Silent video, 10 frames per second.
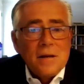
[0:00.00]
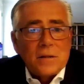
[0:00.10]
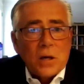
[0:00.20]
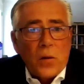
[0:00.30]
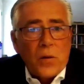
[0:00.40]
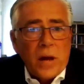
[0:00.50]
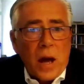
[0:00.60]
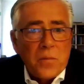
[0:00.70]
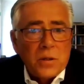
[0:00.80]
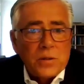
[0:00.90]
So the
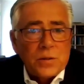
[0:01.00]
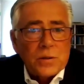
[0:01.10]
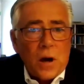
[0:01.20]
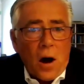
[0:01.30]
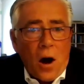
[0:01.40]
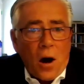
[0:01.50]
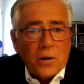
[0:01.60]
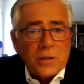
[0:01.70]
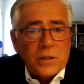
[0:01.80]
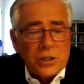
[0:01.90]
numbers
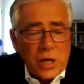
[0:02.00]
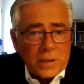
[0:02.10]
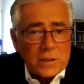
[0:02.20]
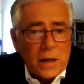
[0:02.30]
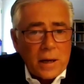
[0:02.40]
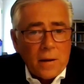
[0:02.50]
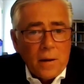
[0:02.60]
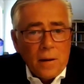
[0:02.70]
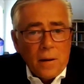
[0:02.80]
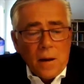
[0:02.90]
are suggesting